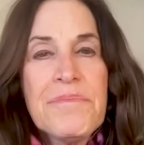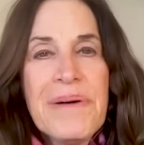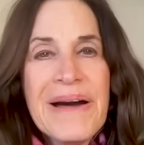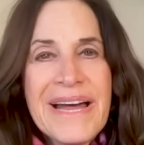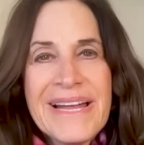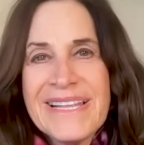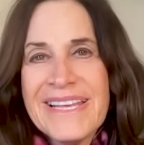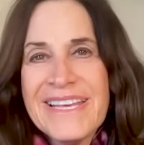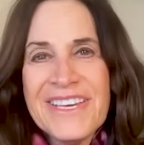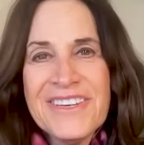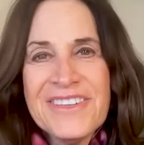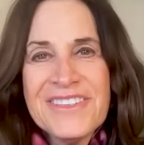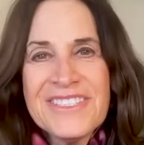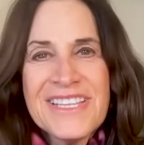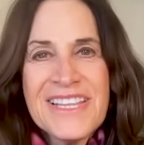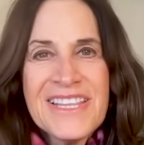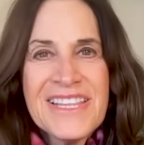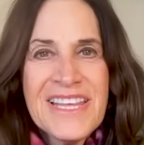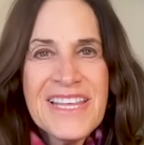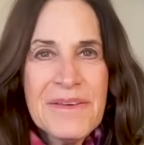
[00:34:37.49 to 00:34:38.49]
But here's
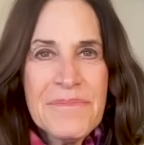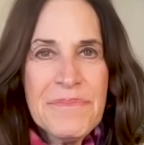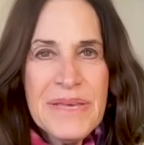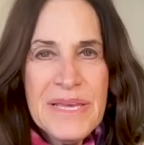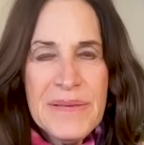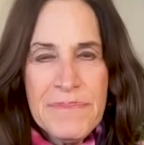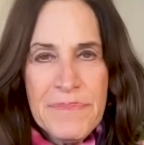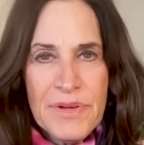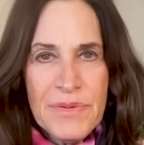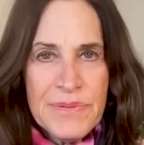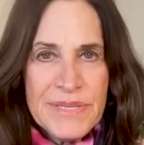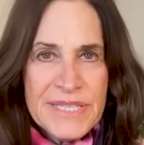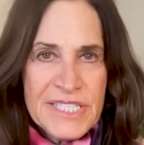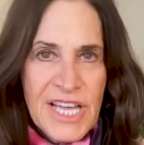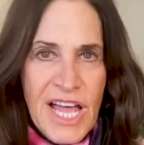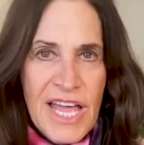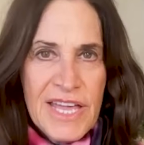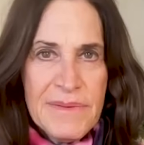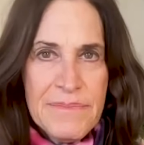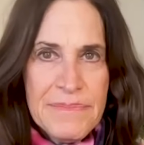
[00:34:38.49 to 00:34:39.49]
the thing people with
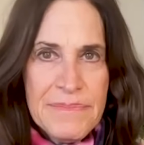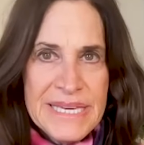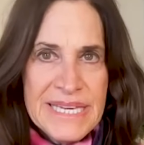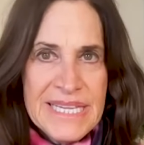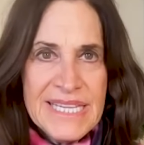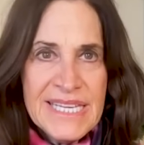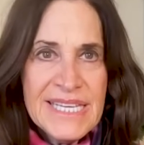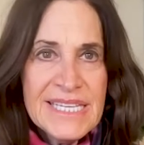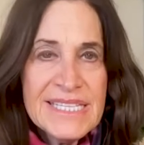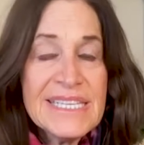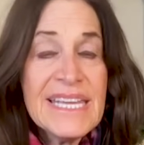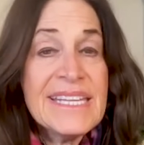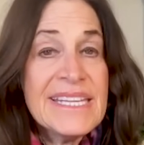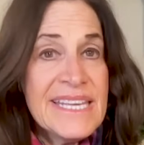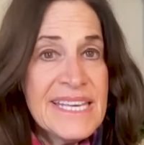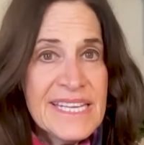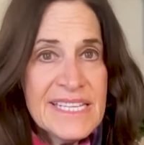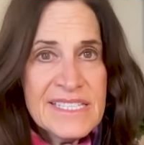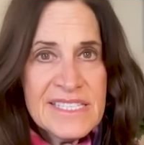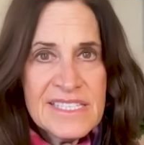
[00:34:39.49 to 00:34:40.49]
diabetes and
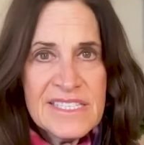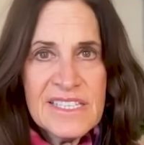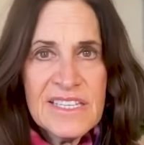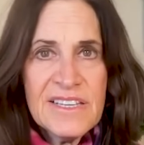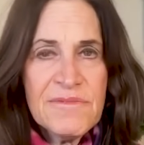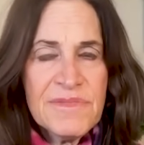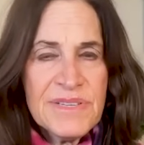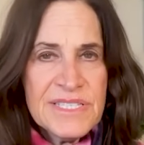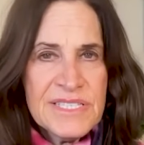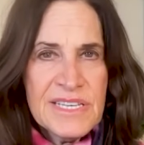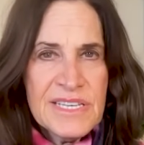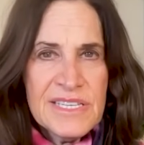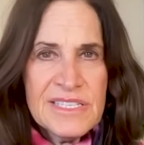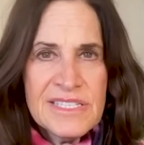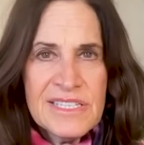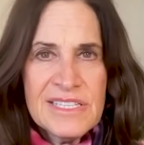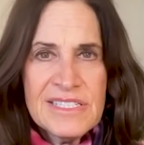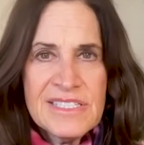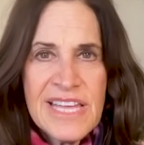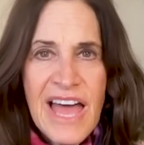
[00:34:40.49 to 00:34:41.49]
insulin
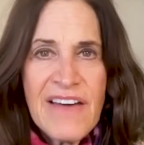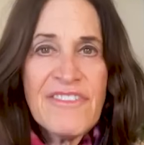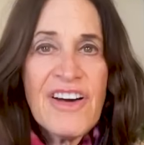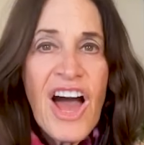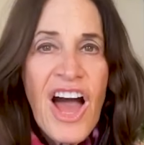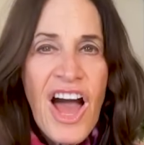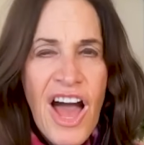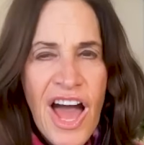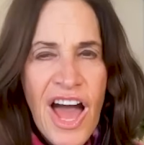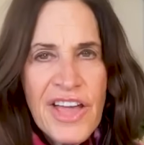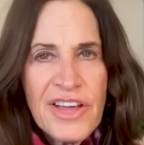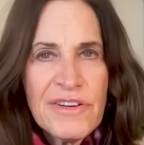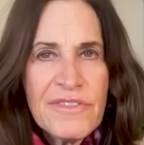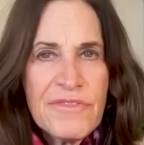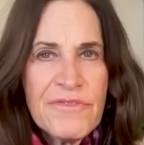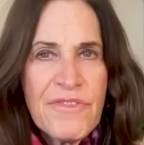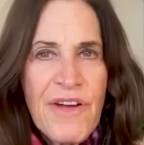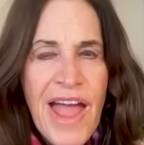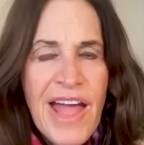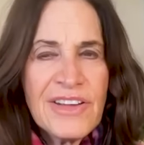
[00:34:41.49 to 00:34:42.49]
resistance have a higher
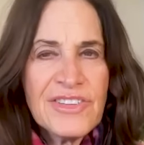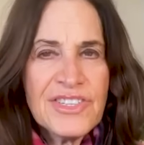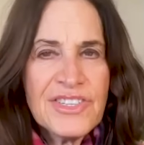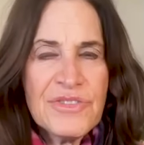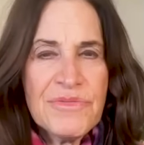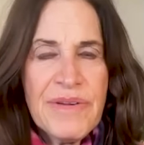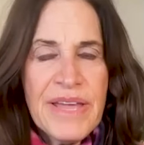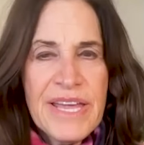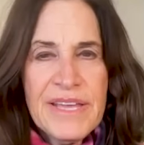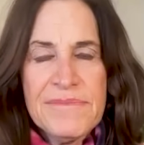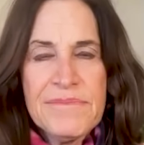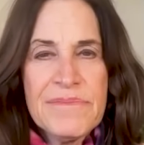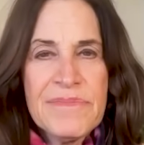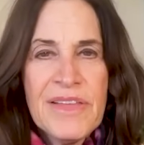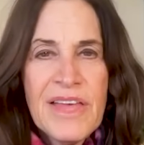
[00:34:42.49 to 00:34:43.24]
fracture rate.